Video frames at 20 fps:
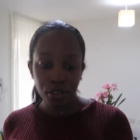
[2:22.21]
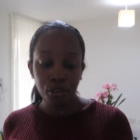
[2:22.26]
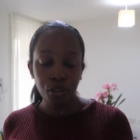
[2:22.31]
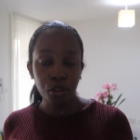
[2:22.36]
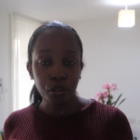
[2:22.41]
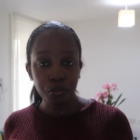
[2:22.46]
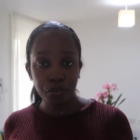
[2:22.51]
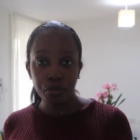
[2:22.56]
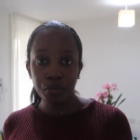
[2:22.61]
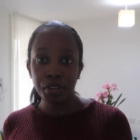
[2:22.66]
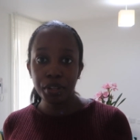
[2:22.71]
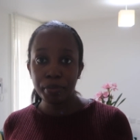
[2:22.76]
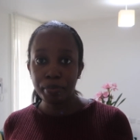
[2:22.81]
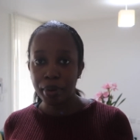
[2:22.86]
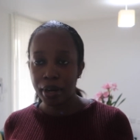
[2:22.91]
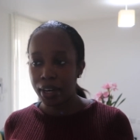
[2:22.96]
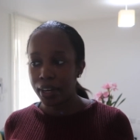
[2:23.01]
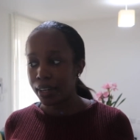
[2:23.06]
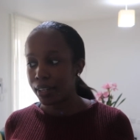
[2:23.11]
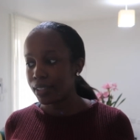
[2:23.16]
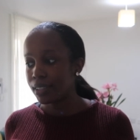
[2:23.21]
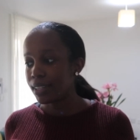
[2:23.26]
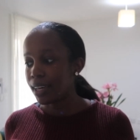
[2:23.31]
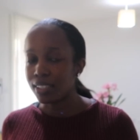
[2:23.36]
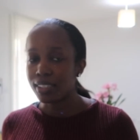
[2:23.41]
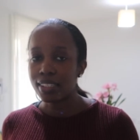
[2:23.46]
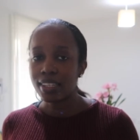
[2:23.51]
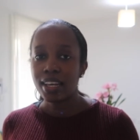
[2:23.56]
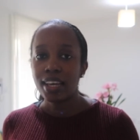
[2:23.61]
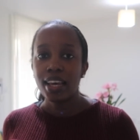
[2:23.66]
not fully packed
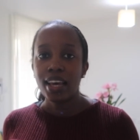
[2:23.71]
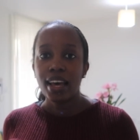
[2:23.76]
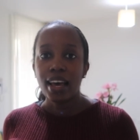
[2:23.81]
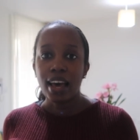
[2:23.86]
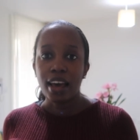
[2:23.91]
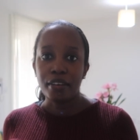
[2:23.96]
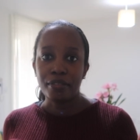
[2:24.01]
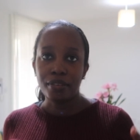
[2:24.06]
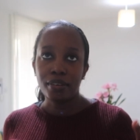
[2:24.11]
because I